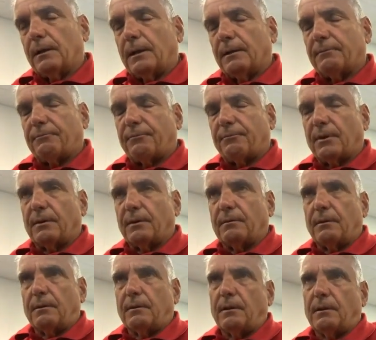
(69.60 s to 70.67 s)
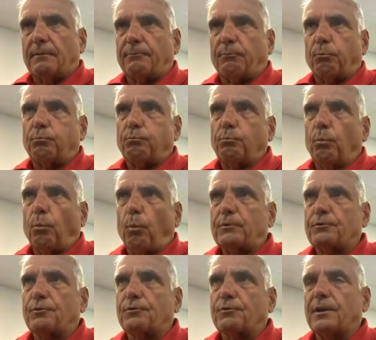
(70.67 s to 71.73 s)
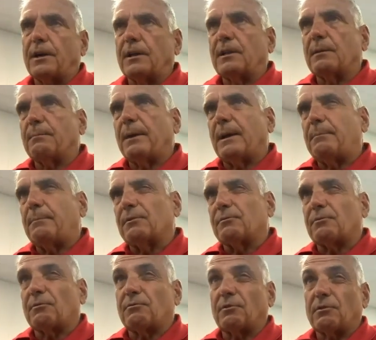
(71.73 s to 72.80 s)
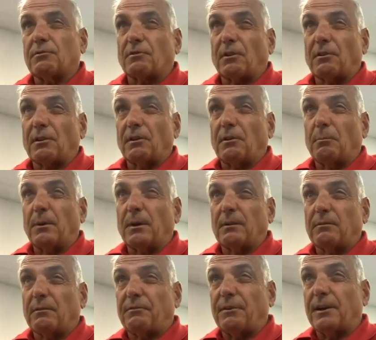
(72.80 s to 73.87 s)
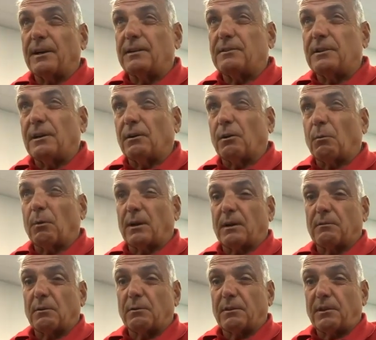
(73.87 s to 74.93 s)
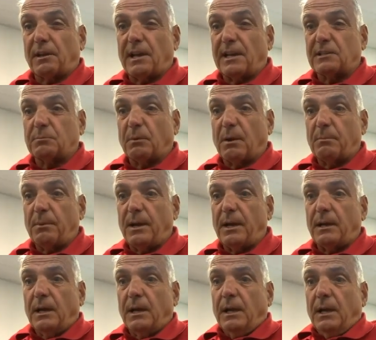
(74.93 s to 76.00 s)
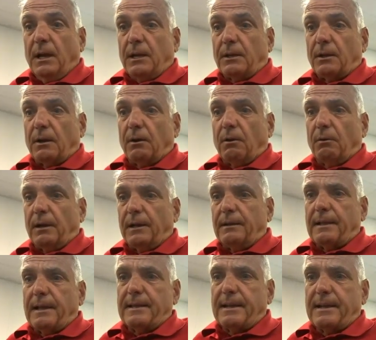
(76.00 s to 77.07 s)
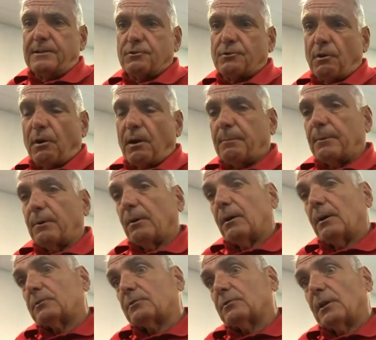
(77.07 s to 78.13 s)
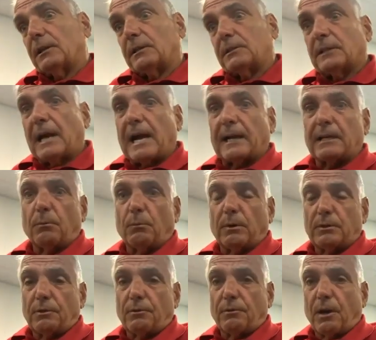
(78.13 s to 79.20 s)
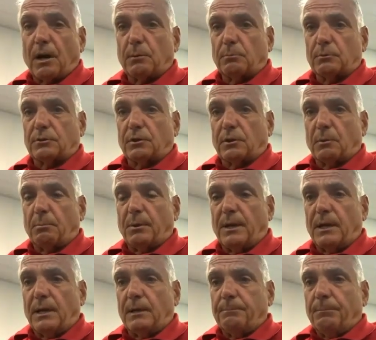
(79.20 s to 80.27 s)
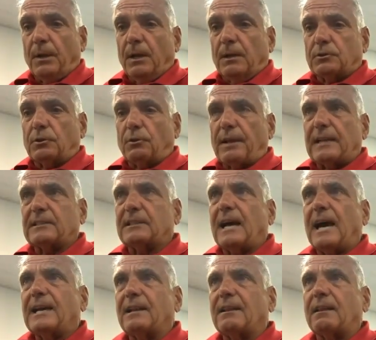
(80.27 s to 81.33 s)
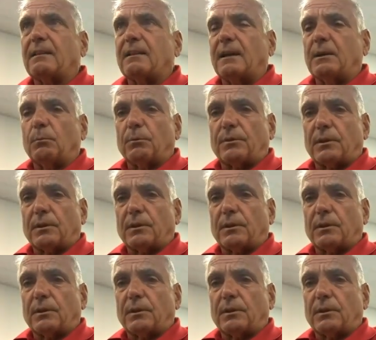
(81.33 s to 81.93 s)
if what you're telling them maybe is just a little bit of a fairy tale or whatever the case might be, and then they show up and, oh, it's not exactly what you thought it was going to be. So that's kind of the thing